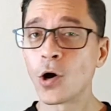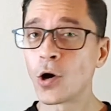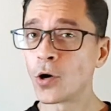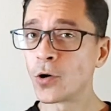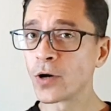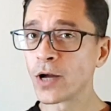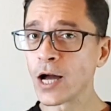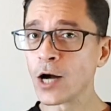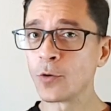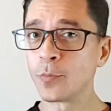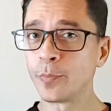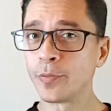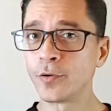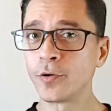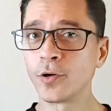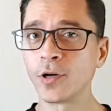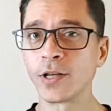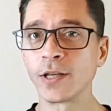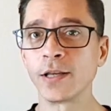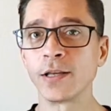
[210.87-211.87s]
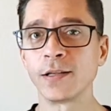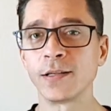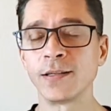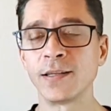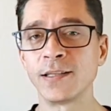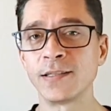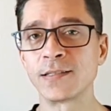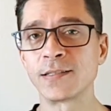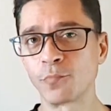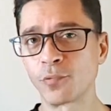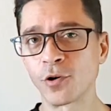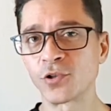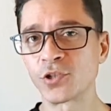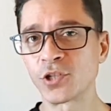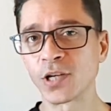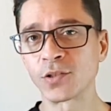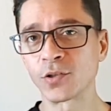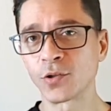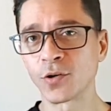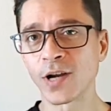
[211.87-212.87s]
or how poorly this
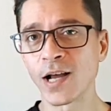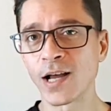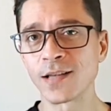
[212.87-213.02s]
project or